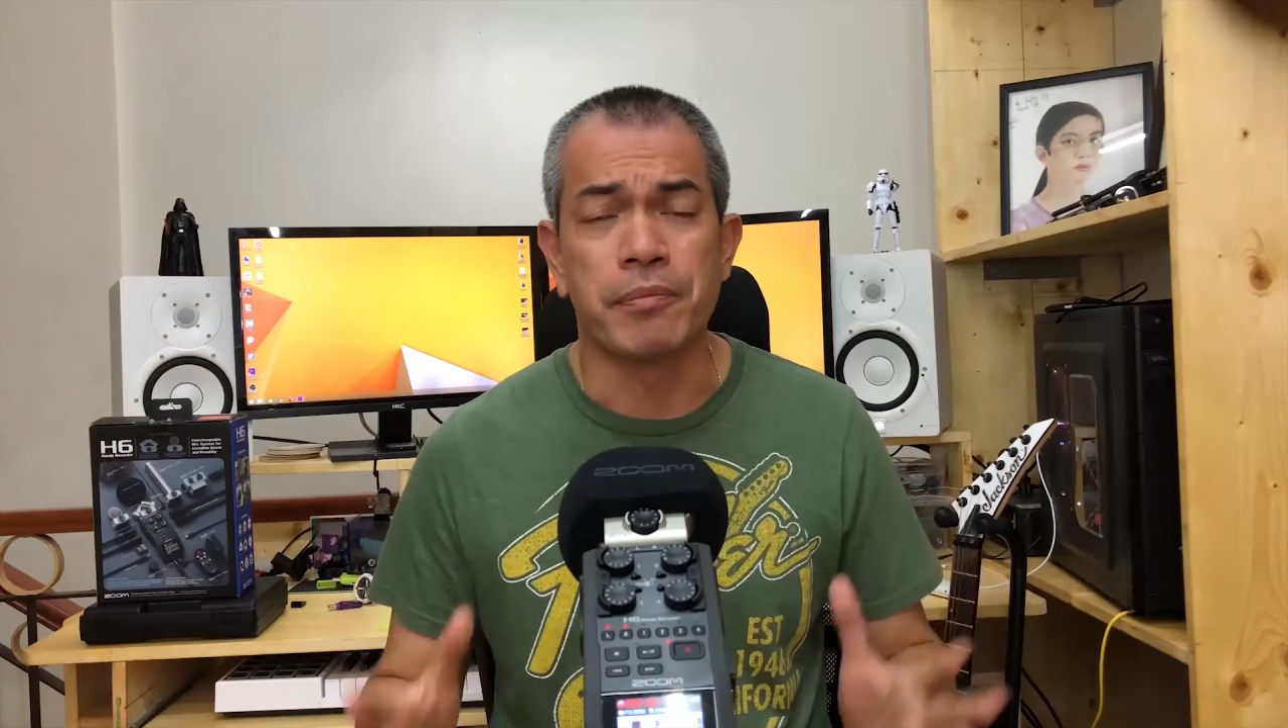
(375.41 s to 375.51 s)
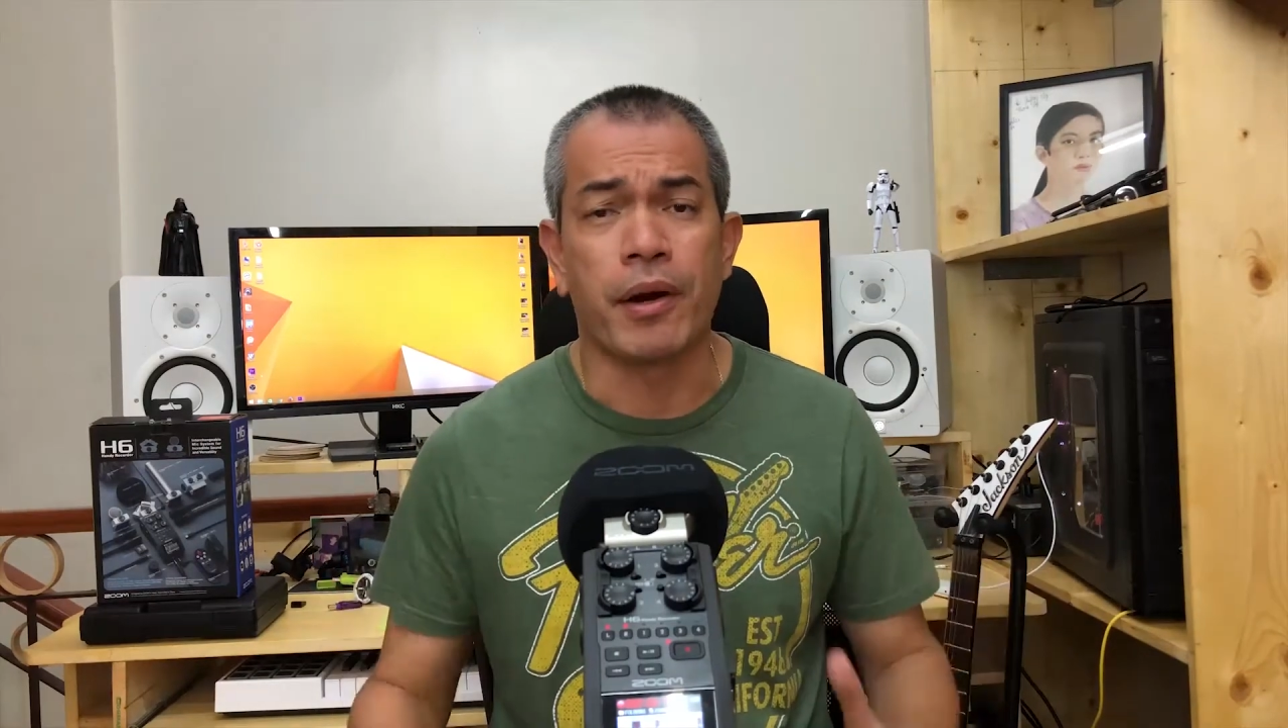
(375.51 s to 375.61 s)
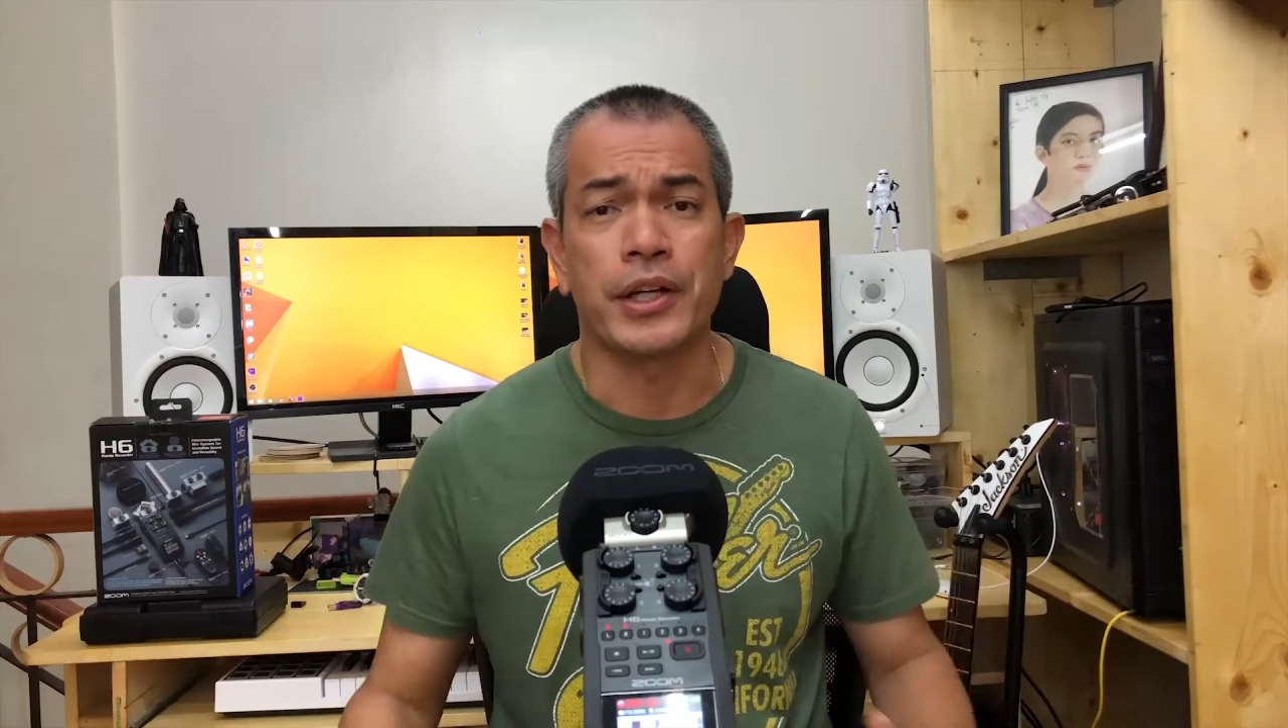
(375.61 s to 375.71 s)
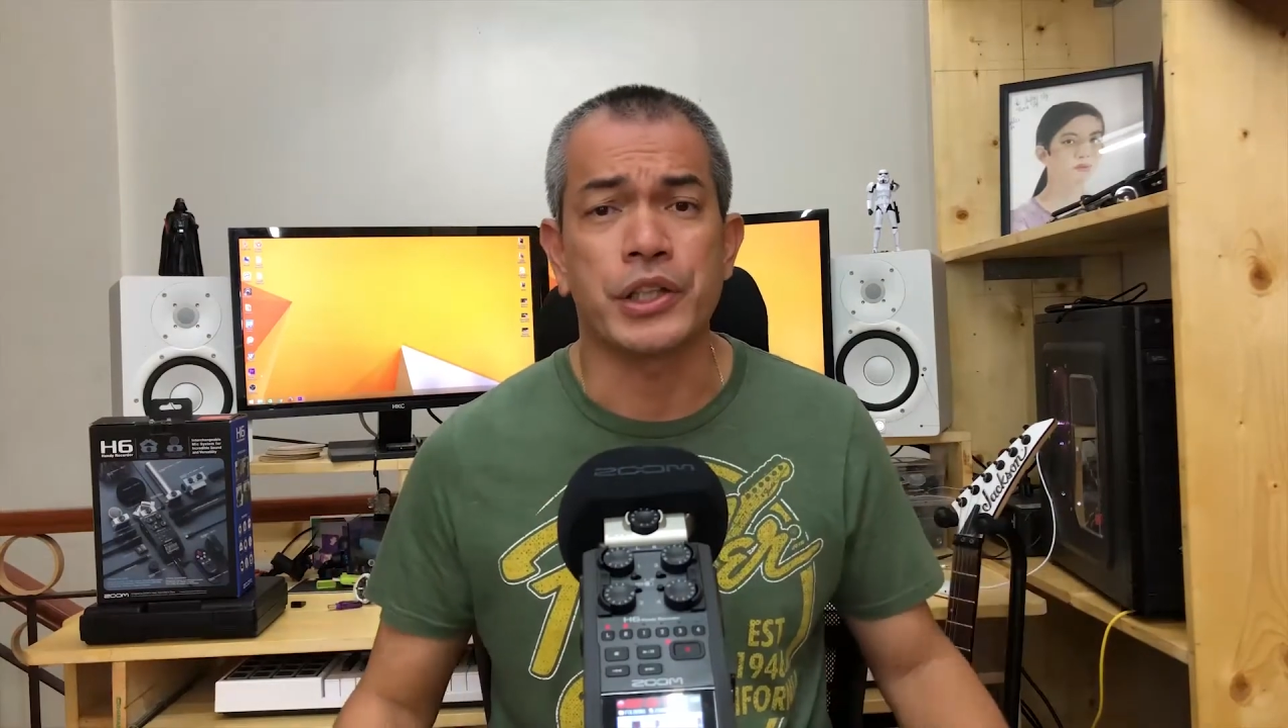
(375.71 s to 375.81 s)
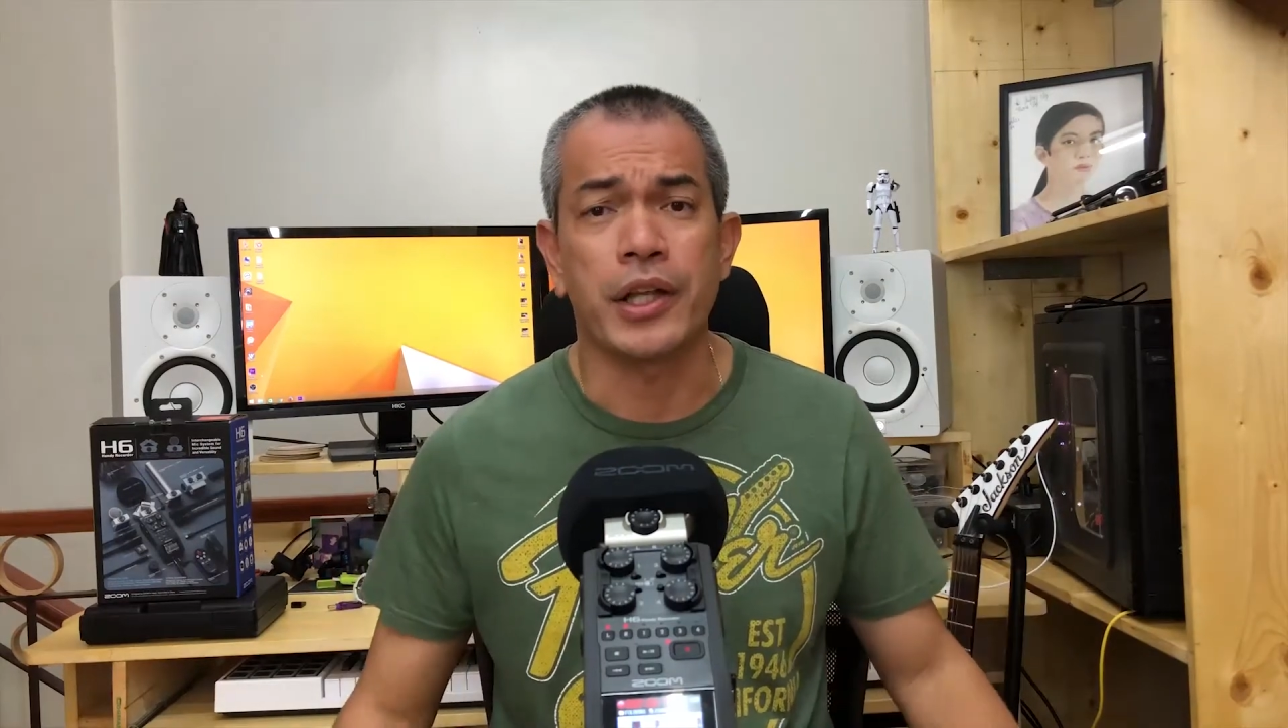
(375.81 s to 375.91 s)

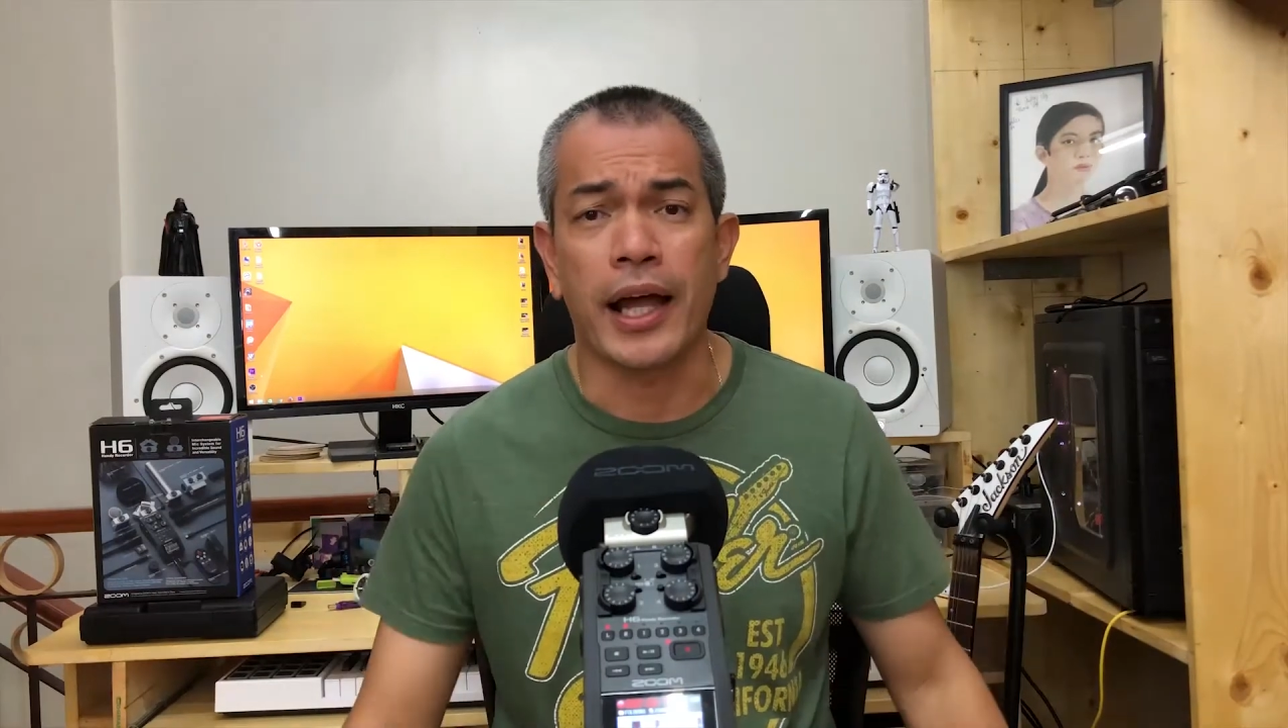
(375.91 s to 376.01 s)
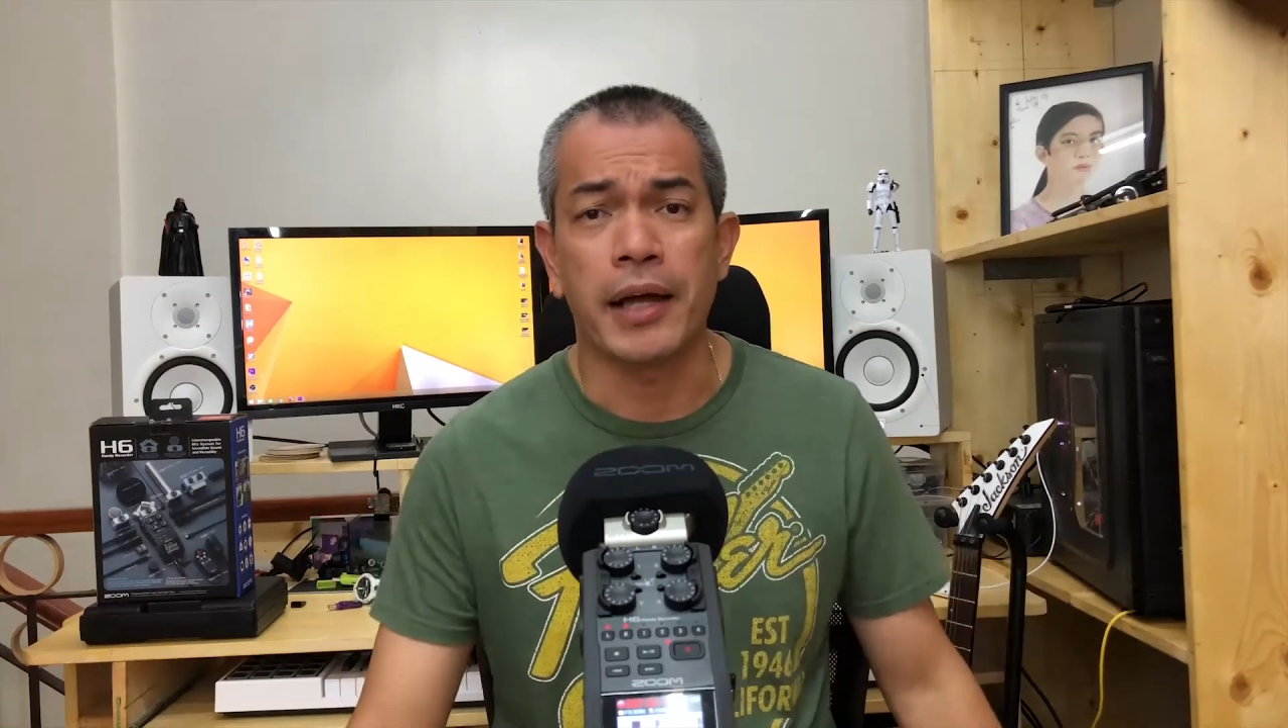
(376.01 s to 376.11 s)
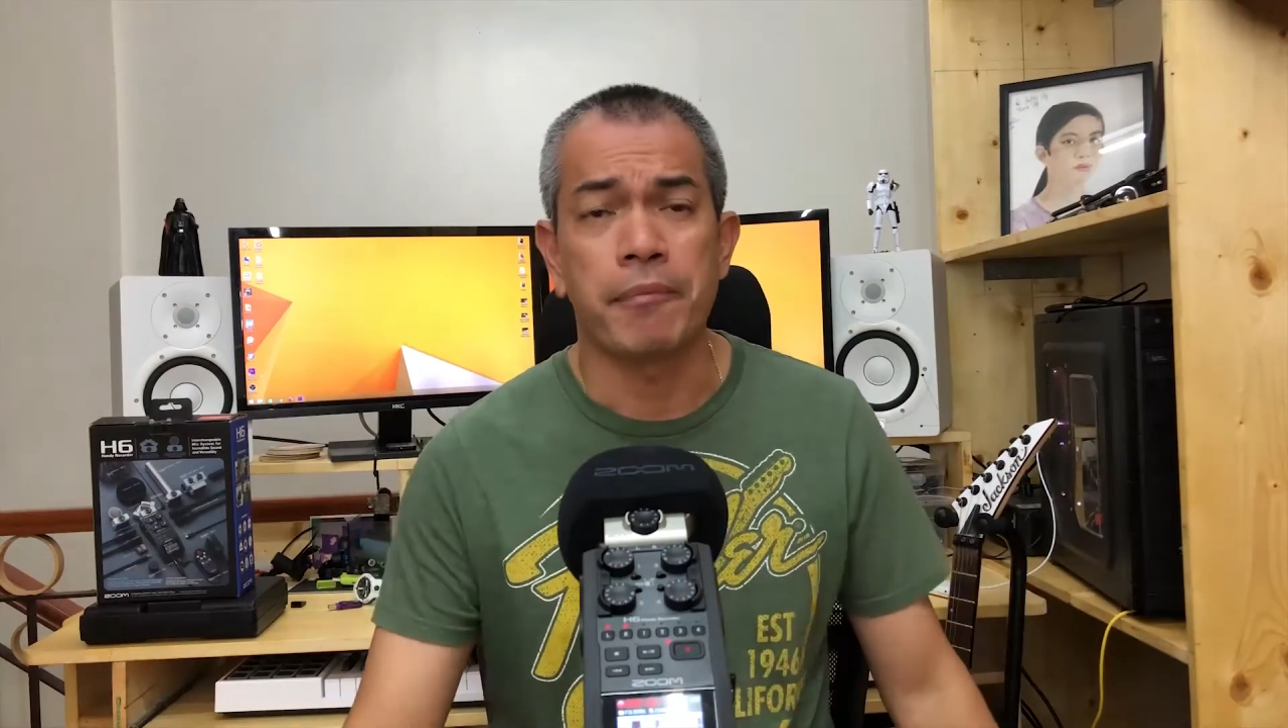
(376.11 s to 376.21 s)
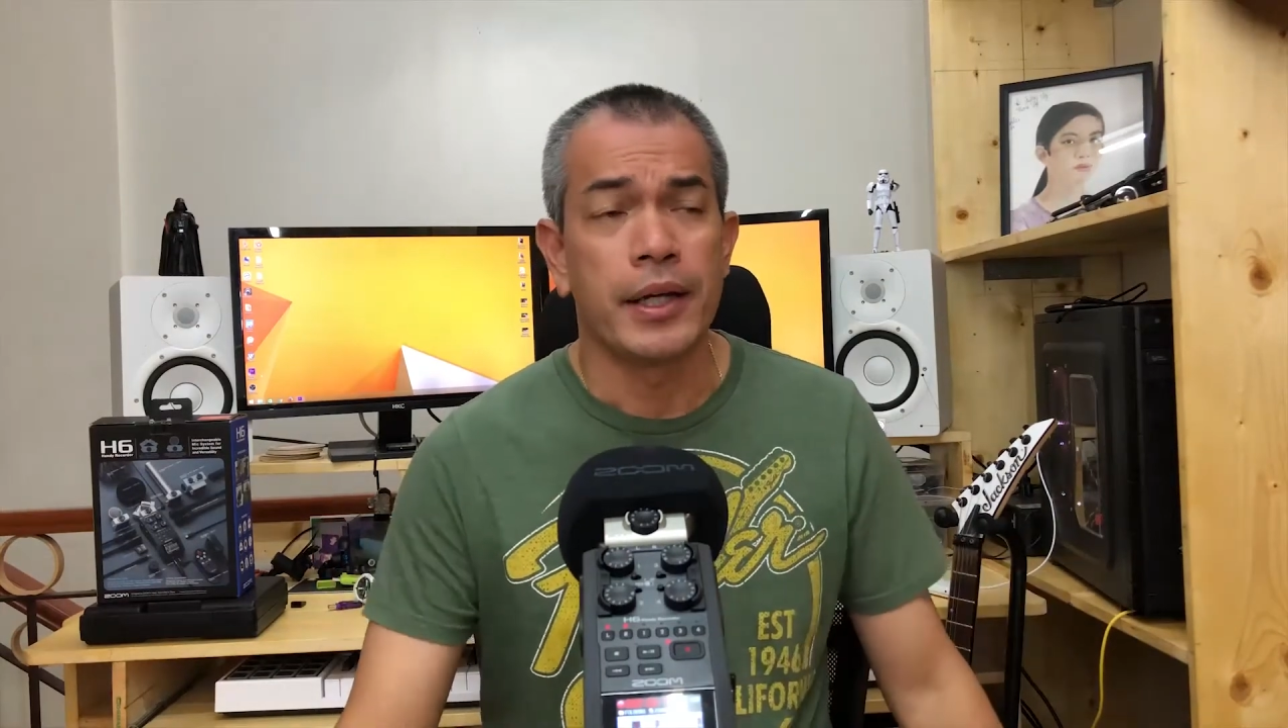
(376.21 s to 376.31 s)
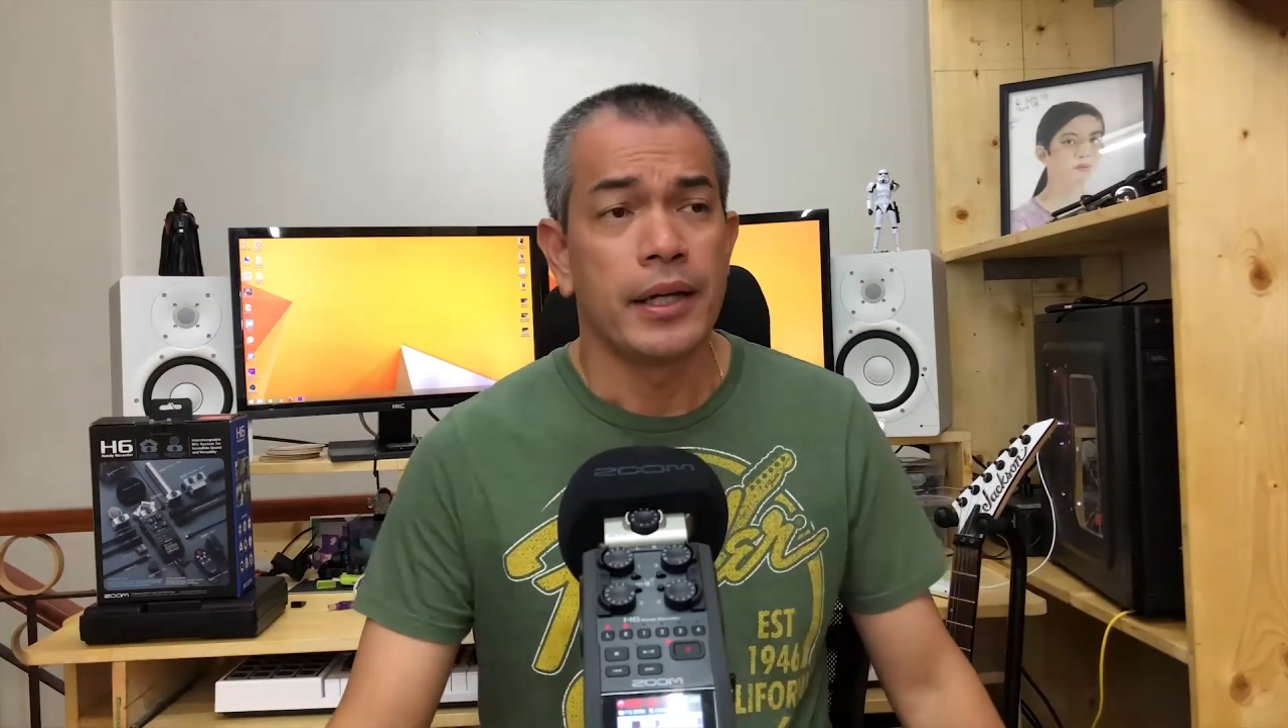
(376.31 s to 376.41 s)
Marshall
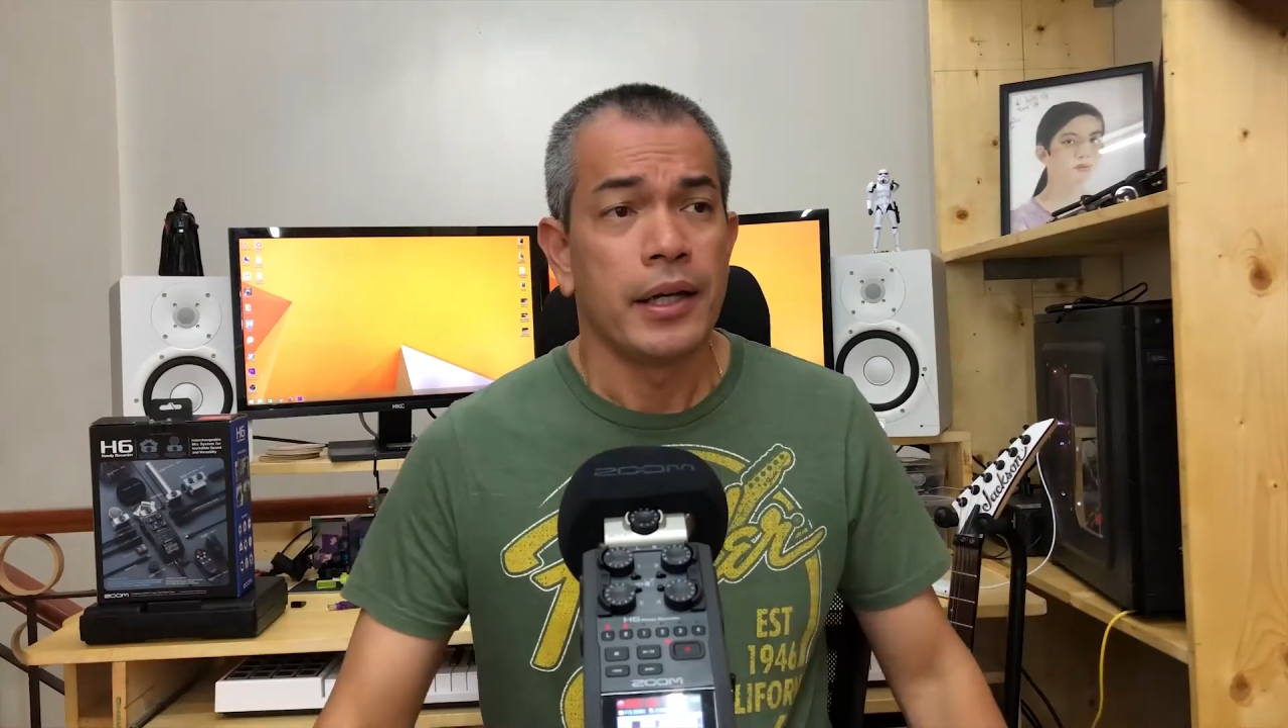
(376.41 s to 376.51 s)
amp,